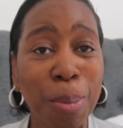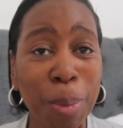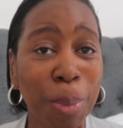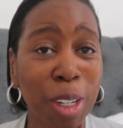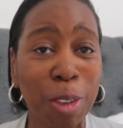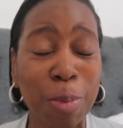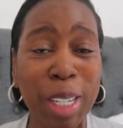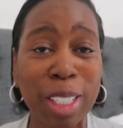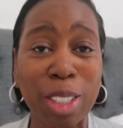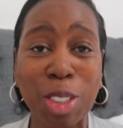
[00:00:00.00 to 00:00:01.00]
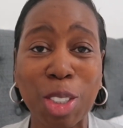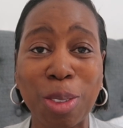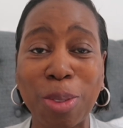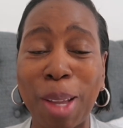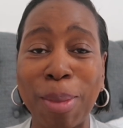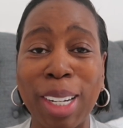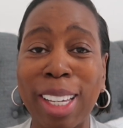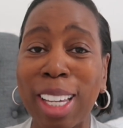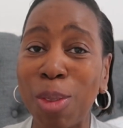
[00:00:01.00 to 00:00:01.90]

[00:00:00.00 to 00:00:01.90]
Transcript: Be part of my YouTube family.